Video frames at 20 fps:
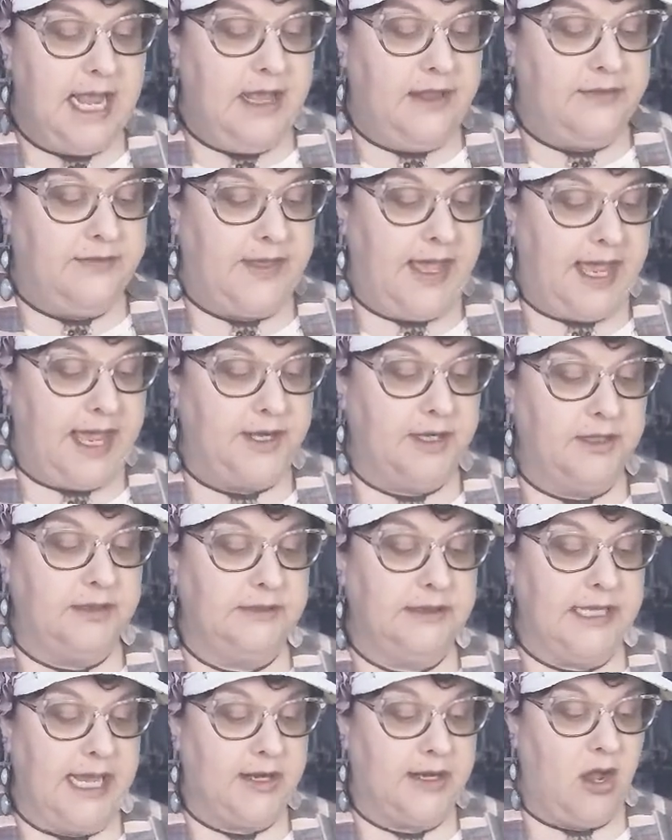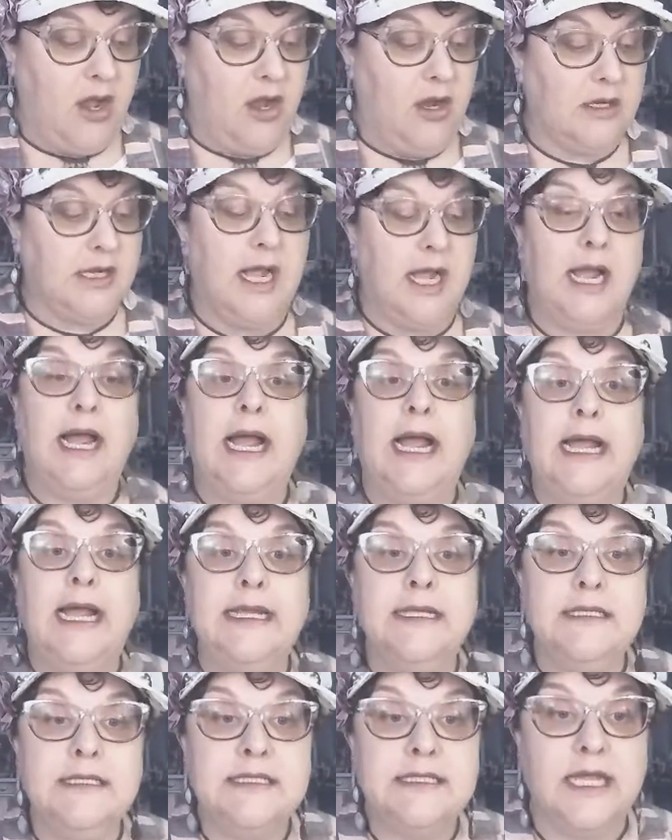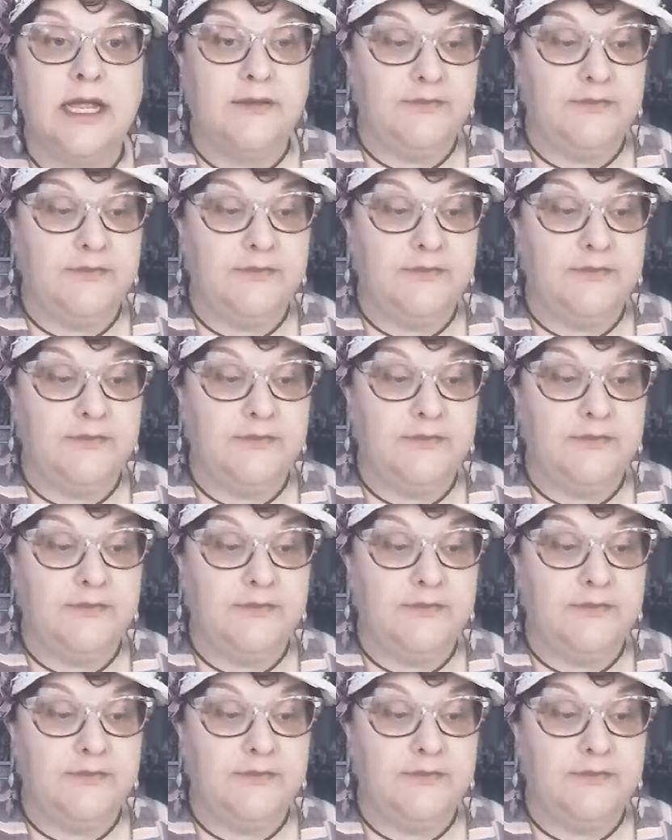that are like all kinds of